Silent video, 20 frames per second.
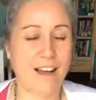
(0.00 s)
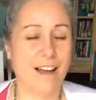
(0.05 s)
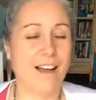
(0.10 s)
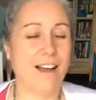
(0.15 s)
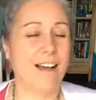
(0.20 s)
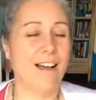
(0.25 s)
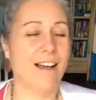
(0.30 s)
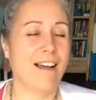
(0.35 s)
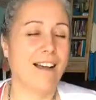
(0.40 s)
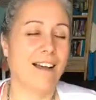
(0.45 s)

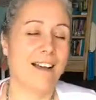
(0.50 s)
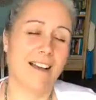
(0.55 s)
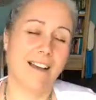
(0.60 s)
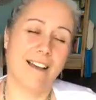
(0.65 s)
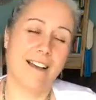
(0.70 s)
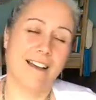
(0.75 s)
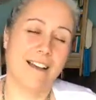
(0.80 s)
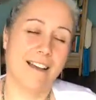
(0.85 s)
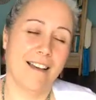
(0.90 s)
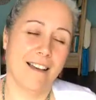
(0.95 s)

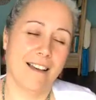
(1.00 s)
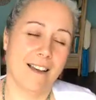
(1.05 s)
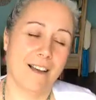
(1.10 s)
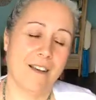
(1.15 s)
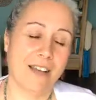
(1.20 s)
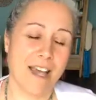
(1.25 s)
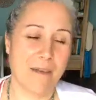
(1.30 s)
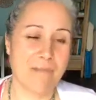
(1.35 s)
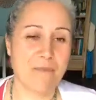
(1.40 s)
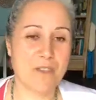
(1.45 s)

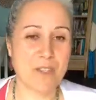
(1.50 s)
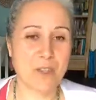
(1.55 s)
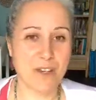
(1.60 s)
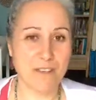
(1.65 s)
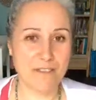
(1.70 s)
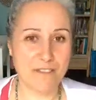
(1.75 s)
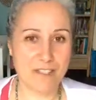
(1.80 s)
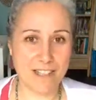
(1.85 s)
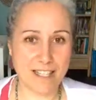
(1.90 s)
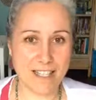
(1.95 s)
Okay. So I
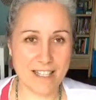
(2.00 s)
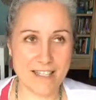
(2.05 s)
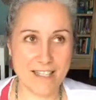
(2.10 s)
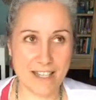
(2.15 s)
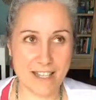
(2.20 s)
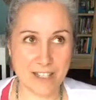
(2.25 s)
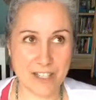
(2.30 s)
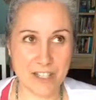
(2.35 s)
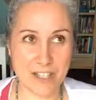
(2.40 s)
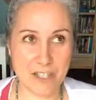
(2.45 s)
feel like it's
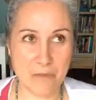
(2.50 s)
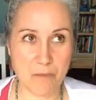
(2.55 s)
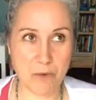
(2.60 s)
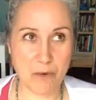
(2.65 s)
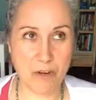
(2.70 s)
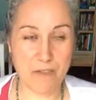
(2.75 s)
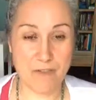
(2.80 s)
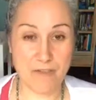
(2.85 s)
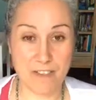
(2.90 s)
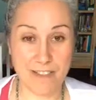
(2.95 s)
actually
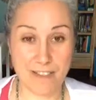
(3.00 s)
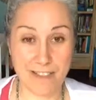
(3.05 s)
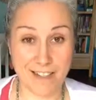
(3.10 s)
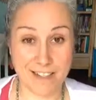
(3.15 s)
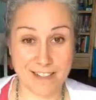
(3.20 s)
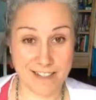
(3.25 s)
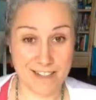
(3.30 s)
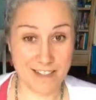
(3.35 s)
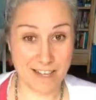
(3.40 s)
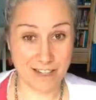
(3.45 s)
more feeling
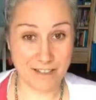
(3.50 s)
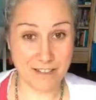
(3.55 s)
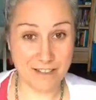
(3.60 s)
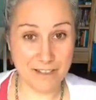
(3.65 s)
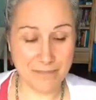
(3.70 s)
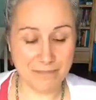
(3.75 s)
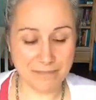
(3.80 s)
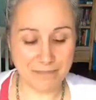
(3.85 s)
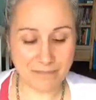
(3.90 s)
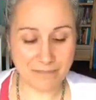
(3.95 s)

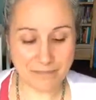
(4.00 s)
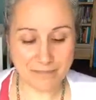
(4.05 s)
unsettled.